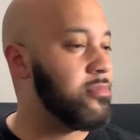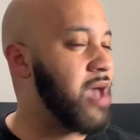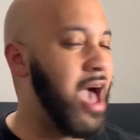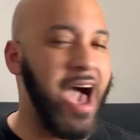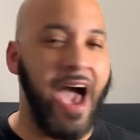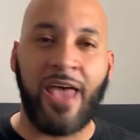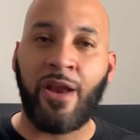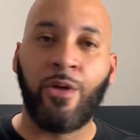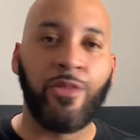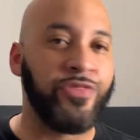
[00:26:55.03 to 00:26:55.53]

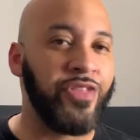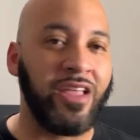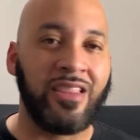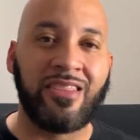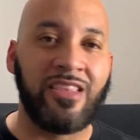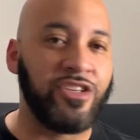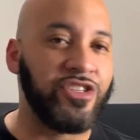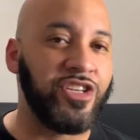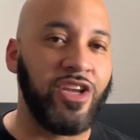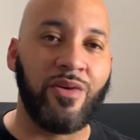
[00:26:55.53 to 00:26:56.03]
I don't think
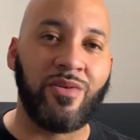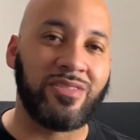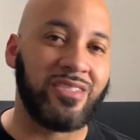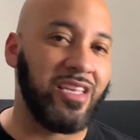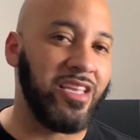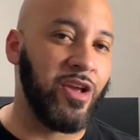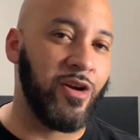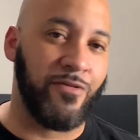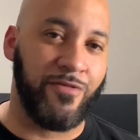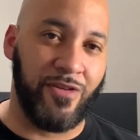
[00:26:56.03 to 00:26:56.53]
this year is
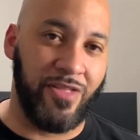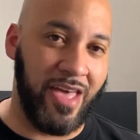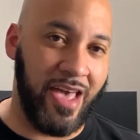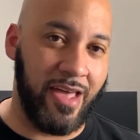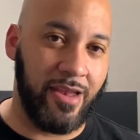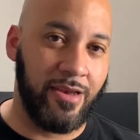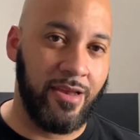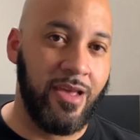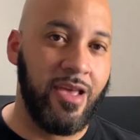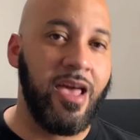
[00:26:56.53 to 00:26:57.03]
the year for
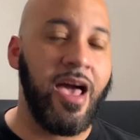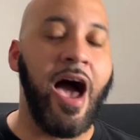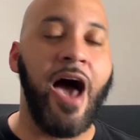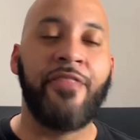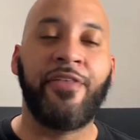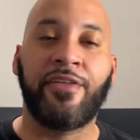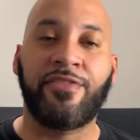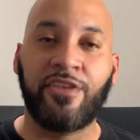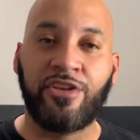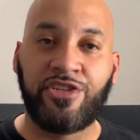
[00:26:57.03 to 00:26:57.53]
that. I
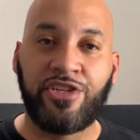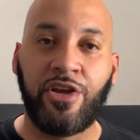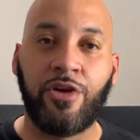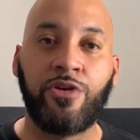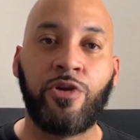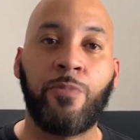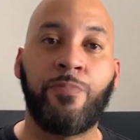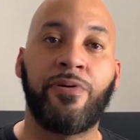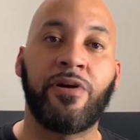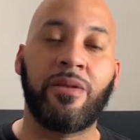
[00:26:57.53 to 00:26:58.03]
think this year
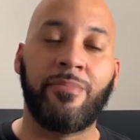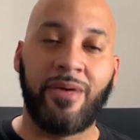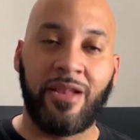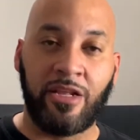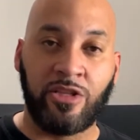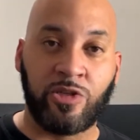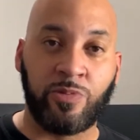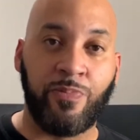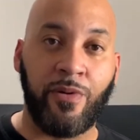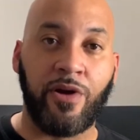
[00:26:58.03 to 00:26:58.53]
you put him
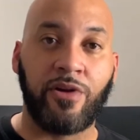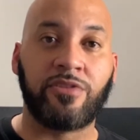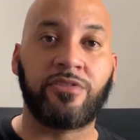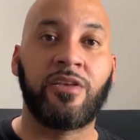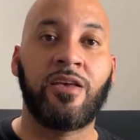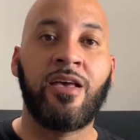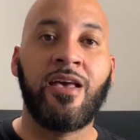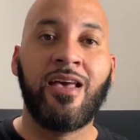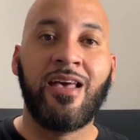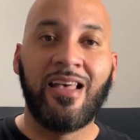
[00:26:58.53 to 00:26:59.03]
in spurts,
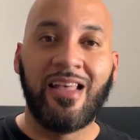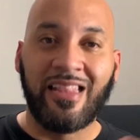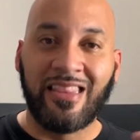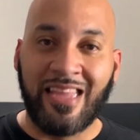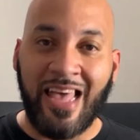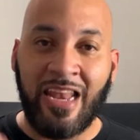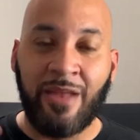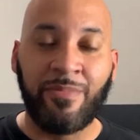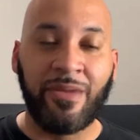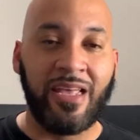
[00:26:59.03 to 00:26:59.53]

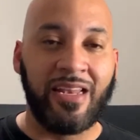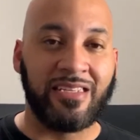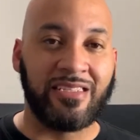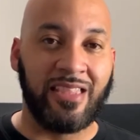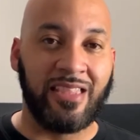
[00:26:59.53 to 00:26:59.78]
let him get his